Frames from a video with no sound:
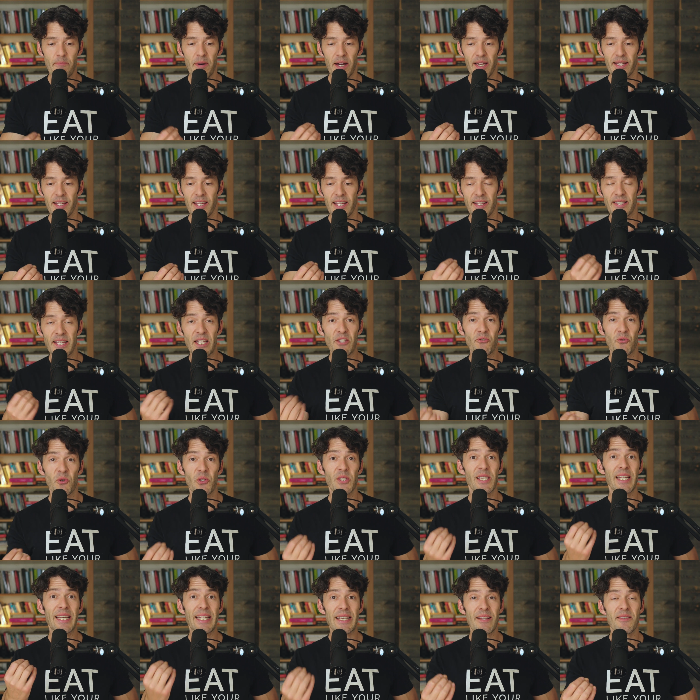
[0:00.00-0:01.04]
But it's
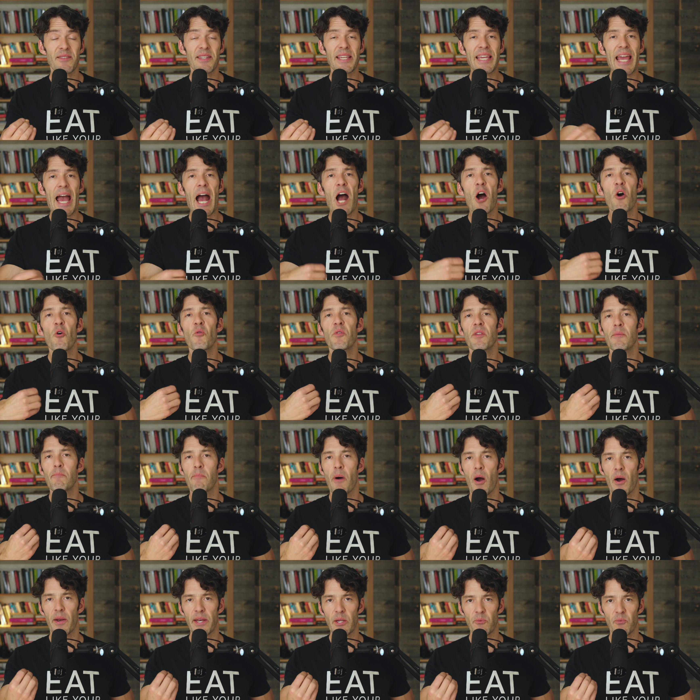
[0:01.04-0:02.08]
interesting to see how the
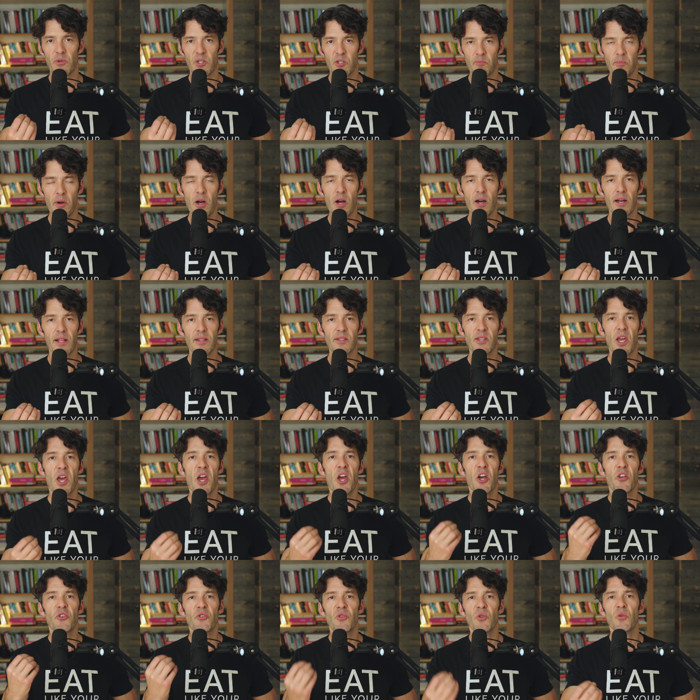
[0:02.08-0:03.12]
body responds
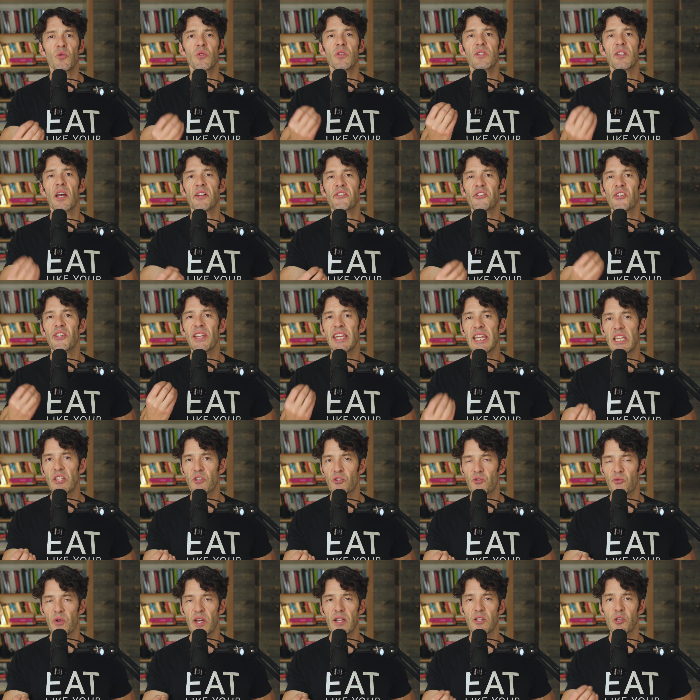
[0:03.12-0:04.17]
to such a
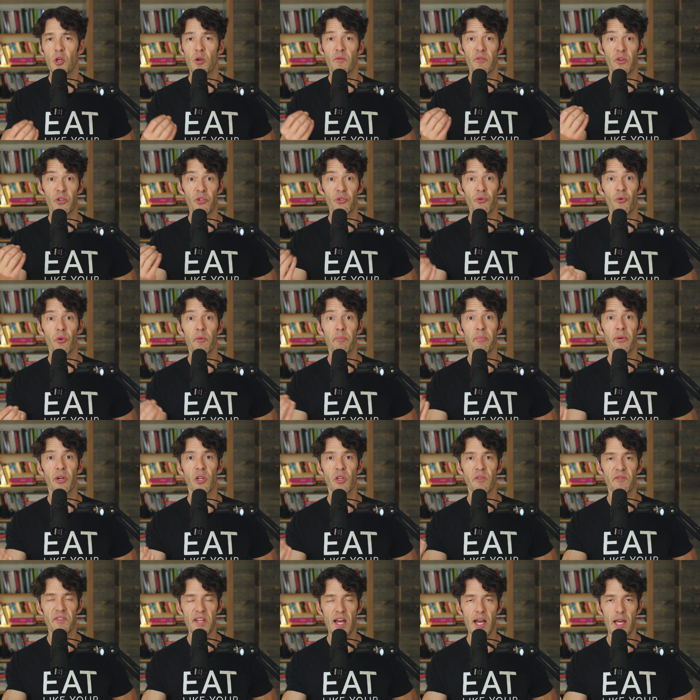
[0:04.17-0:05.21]
heat stress over a short
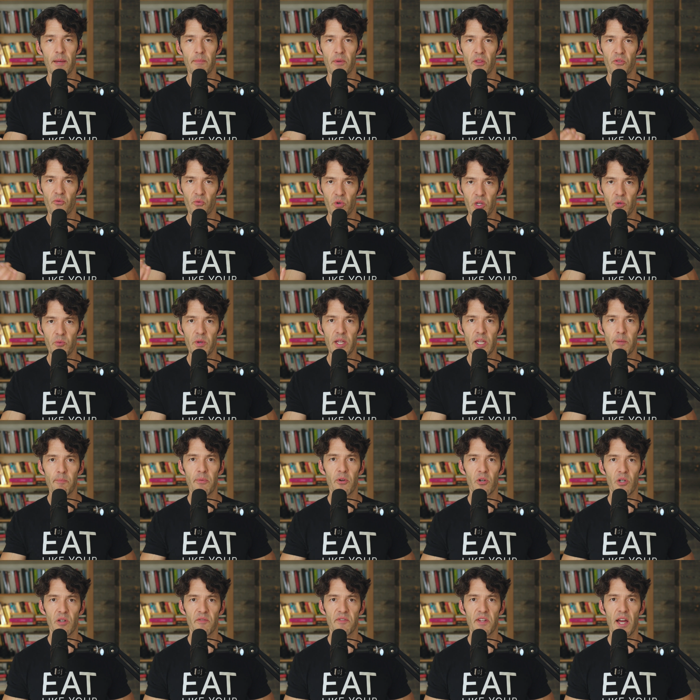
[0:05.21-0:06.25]
period of time, a three week
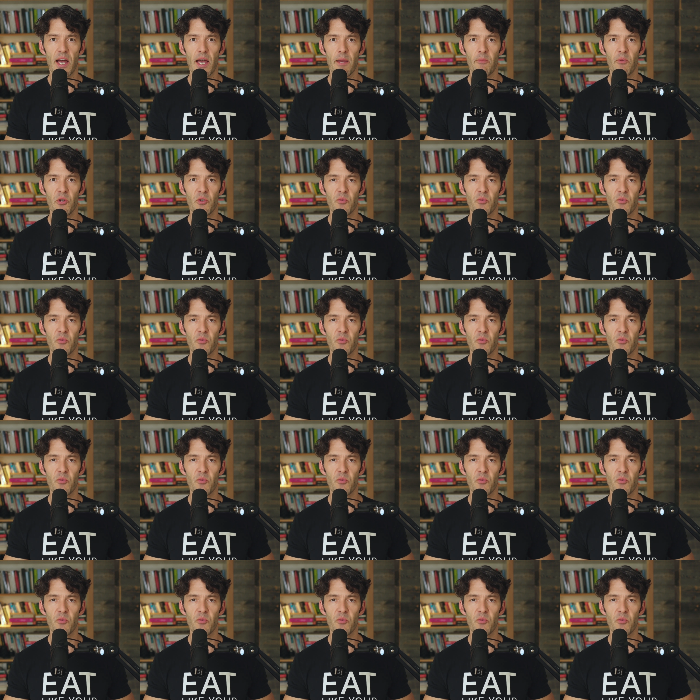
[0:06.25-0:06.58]
period of time,